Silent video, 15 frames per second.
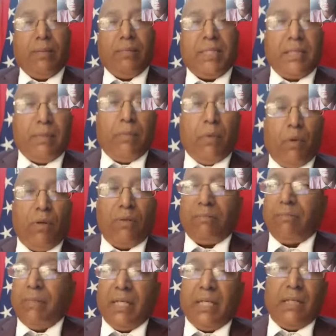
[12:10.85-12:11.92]
He can bowl
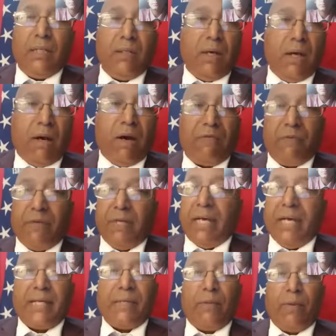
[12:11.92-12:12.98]
middle, off,
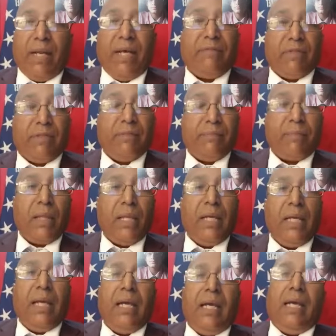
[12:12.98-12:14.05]
leg, whatever.
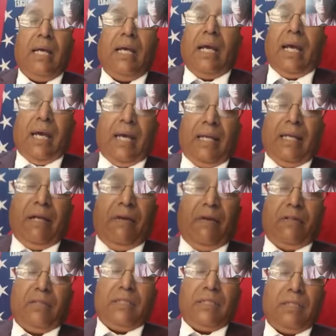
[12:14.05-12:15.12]
And
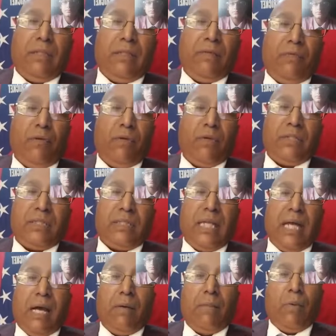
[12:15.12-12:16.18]
therefore, it's
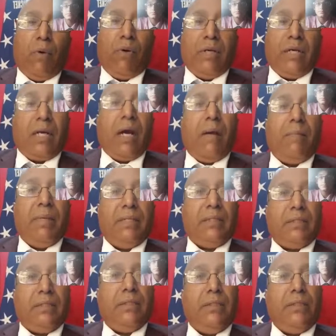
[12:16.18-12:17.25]
now more incumbent
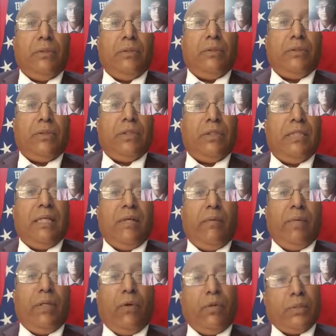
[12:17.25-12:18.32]
on you to deal with
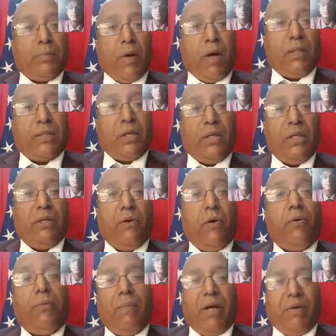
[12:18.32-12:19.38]
those balls on their
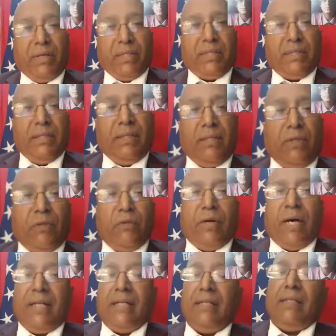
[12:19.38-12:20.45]
own merit
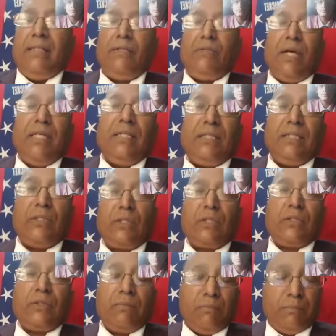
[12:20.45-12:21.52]
rather than trying to
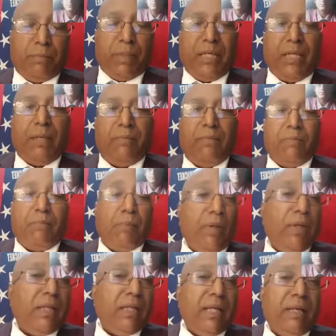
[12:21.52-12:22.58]
bring them,
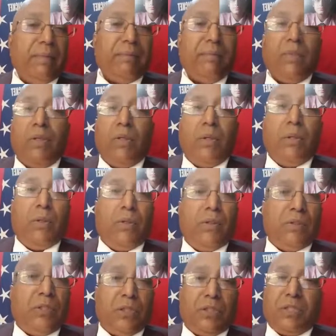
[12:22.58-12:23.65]
pull them,
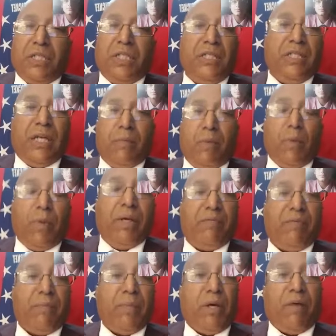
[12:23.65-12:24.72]
just steer them away from
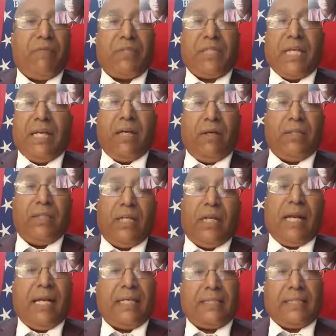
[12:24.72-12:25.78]
the offside onto the
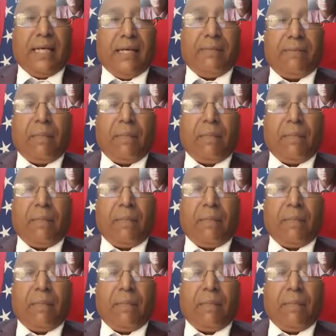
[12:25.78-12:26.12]
leg side.